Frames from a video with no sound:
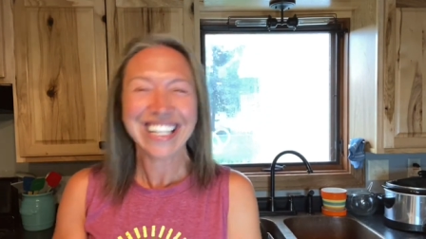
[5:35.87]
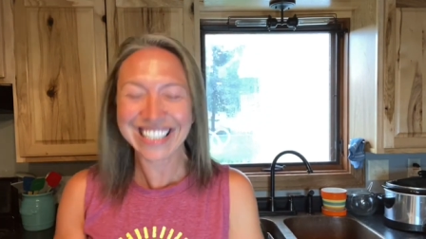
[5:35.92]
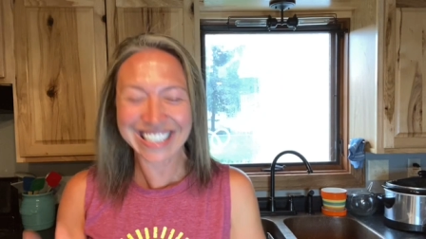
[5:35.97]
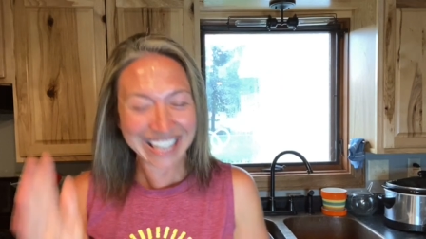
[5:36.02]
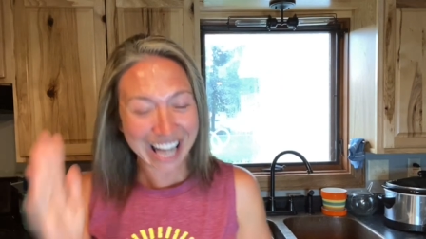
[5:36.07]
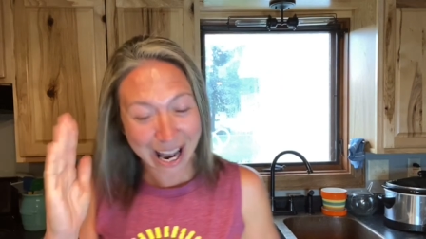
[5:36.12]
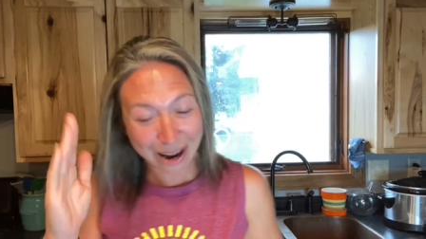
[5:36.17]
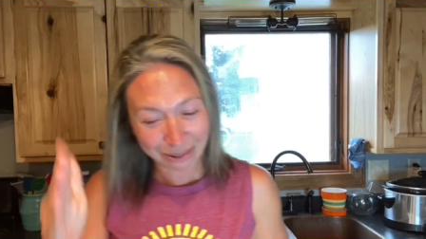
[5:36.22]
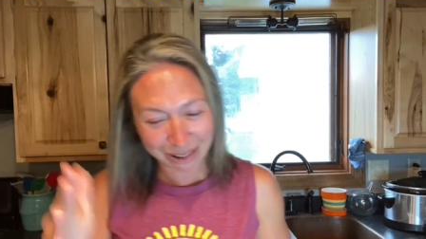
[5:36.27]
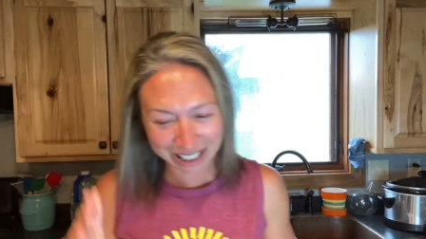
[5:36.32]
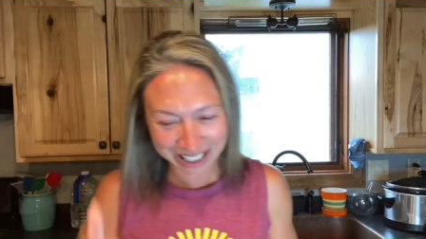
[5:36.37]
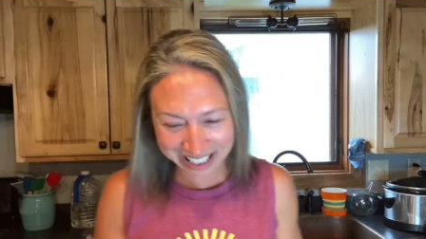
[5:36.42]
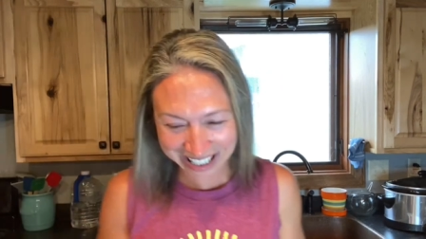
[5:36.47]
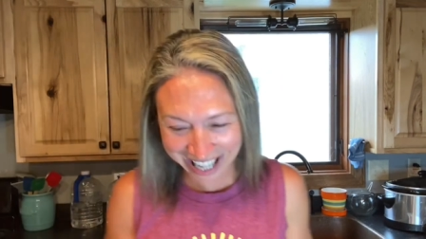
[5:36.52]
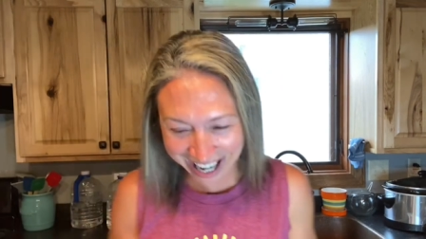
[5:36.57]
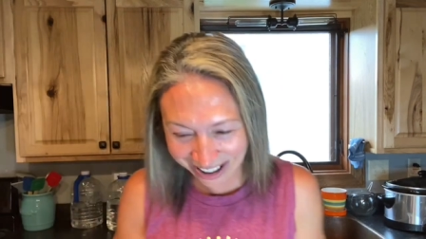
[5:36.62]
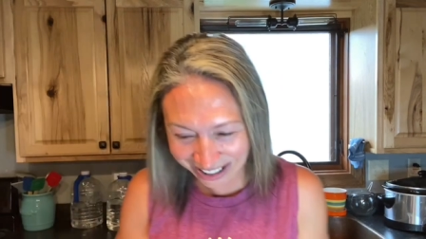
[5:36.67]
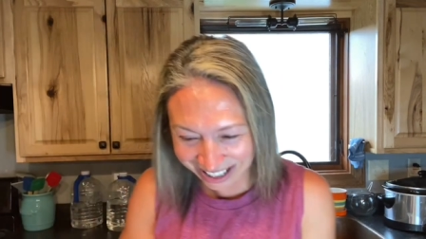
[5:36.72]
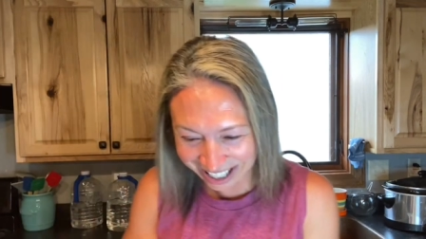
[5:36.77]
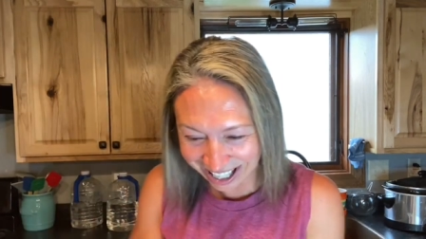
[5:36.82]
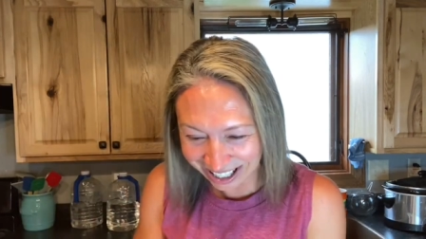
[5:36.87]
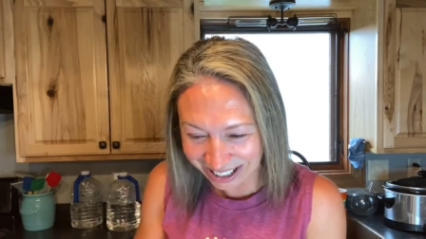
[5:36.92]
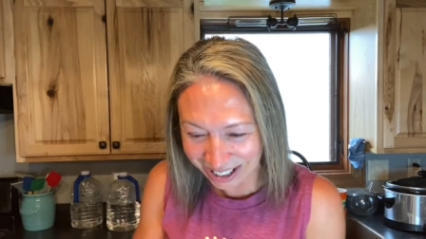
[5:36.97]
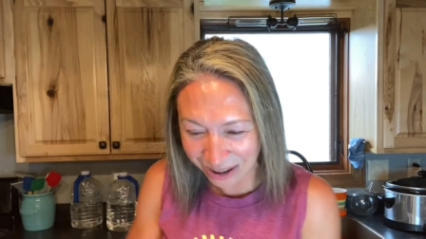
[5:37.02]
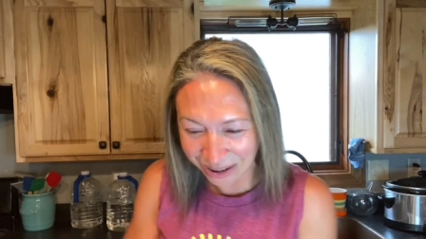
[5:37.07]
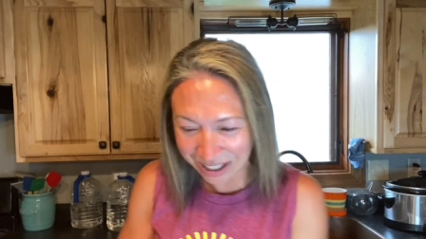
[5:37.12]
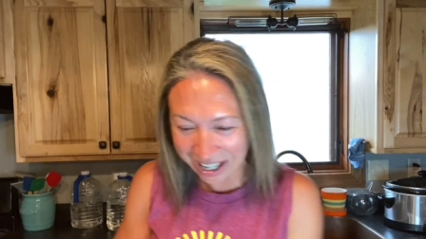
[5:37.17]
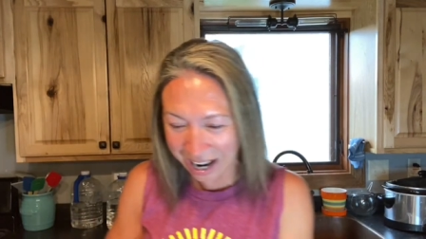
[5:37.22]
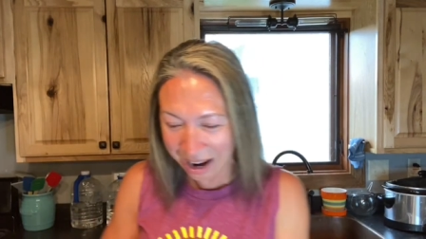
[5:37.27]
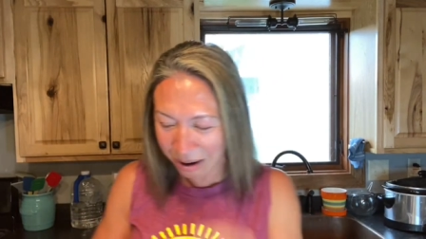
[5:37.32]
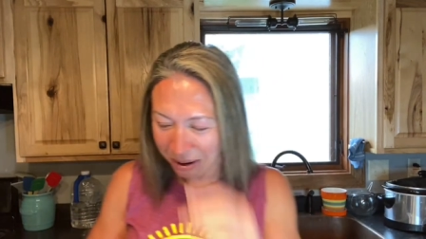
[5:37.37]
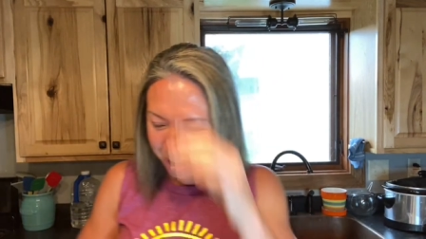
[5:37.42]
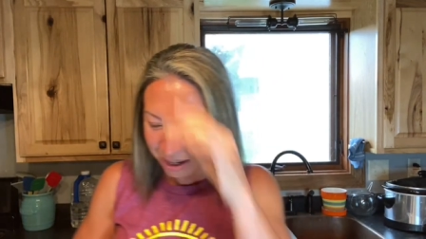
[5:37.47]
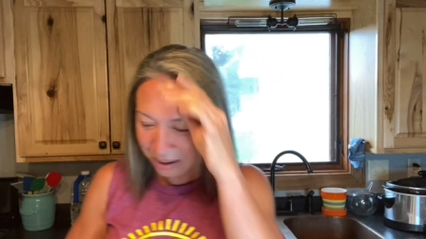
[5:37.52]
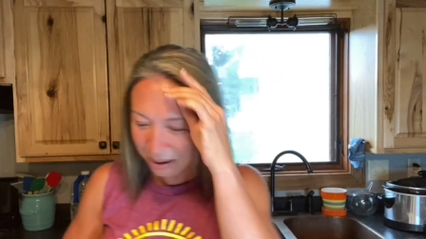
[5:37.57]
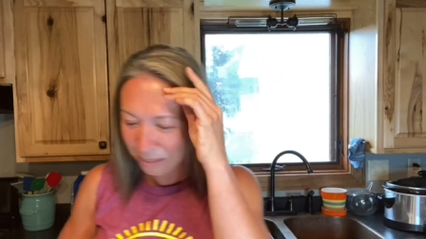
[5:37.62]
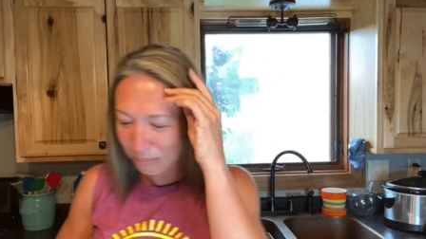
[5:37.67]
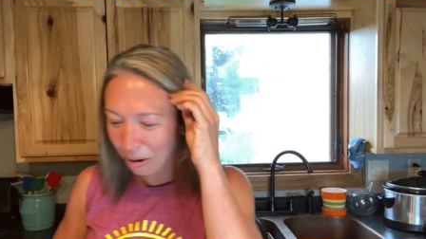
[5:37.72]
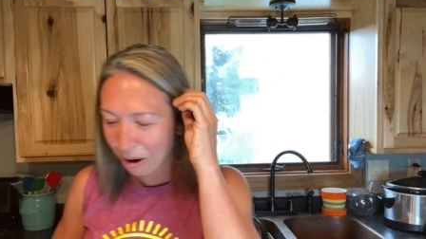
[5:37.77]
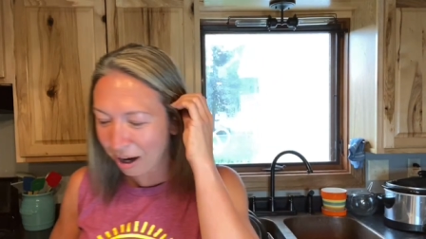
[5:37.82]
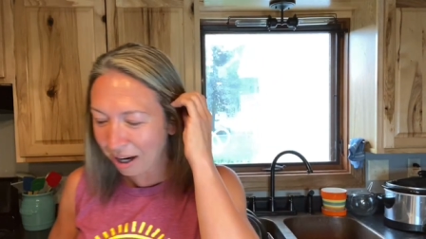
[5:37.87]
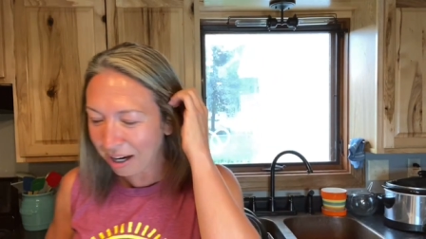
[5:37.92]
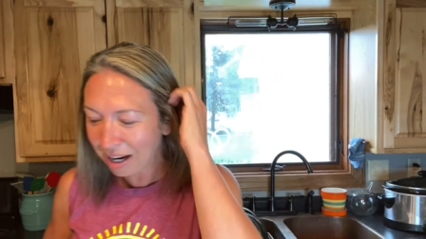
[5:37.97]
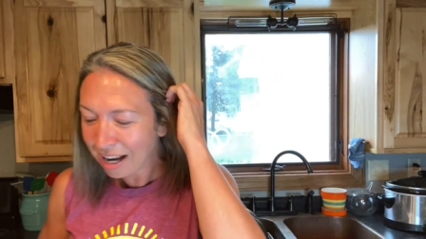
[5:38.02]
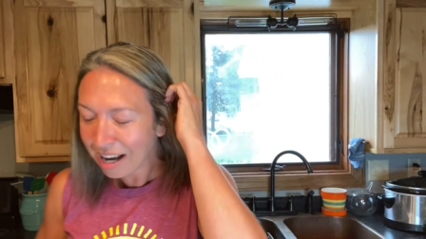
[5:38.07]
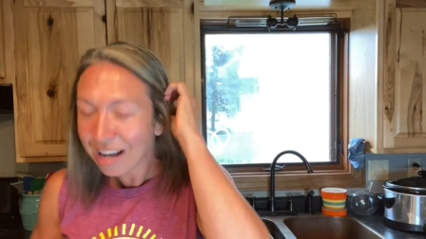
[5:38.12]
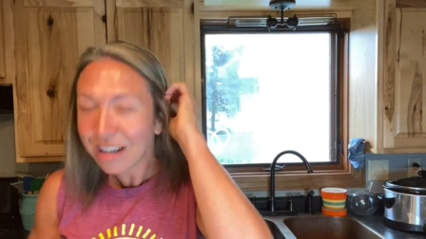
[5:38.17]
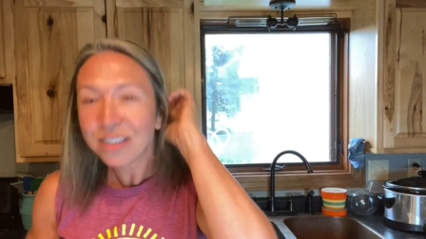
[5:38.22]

it's not what it sounds like, though. Carrie, good morning.